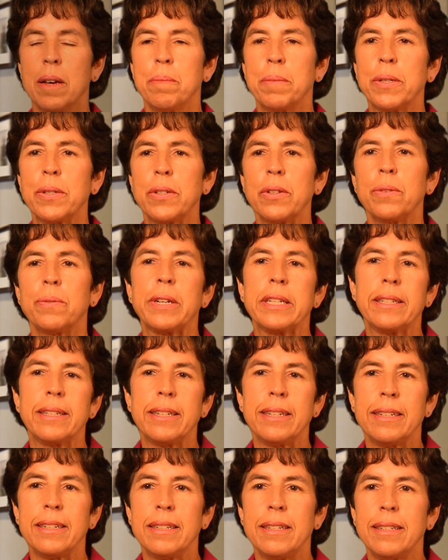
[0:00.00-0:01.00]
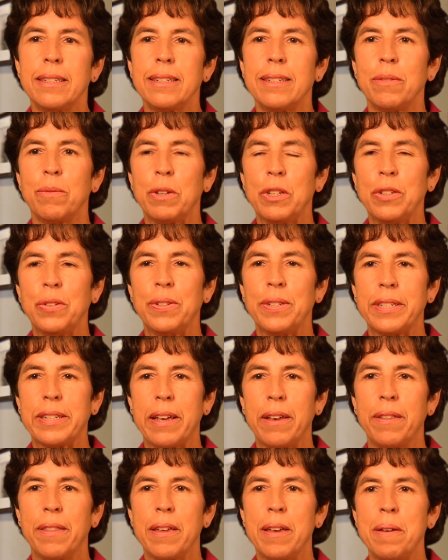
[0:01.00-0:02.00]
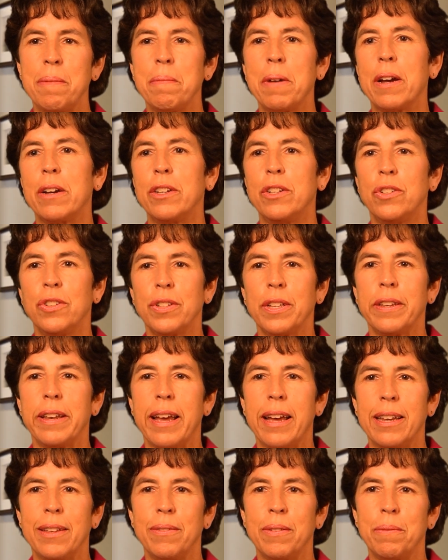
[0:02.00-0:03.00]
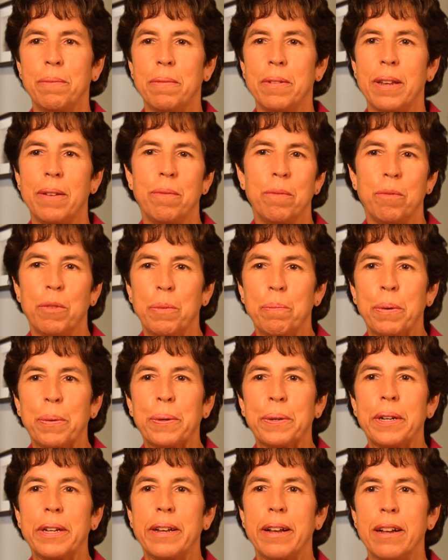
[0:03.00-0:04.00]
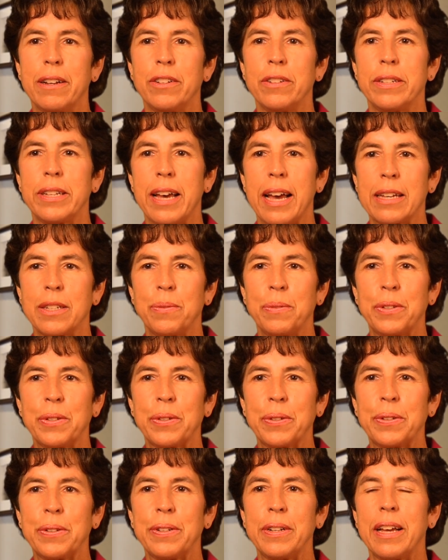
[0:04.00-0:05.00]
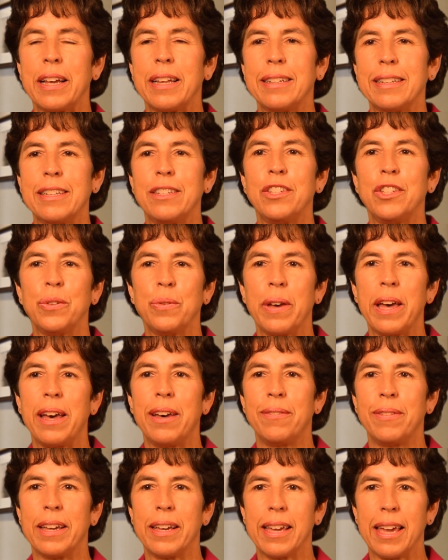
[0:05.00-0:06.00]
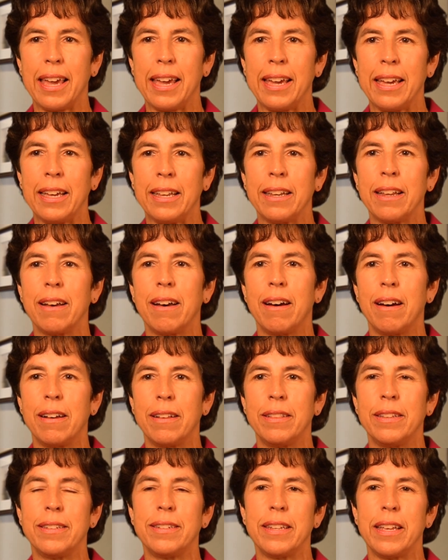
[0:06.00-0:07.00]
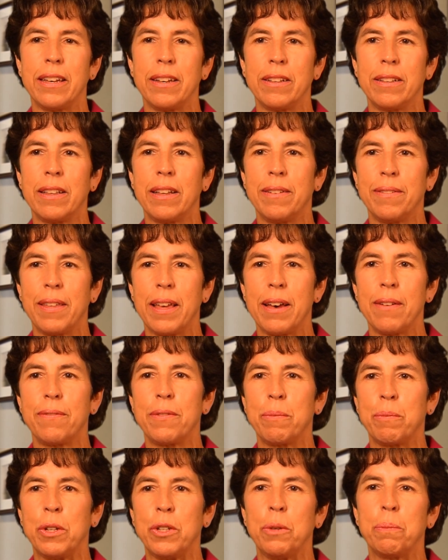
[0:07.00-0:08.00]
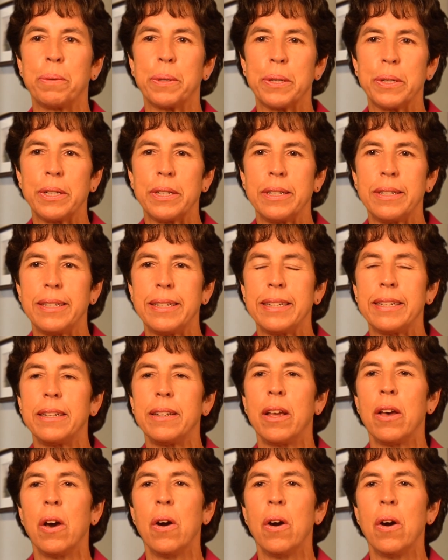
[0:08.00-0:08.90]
Personal residents, when you sell them, are usually not even reported on your tax return unless you have a gain on the sale of that from when you purchased it,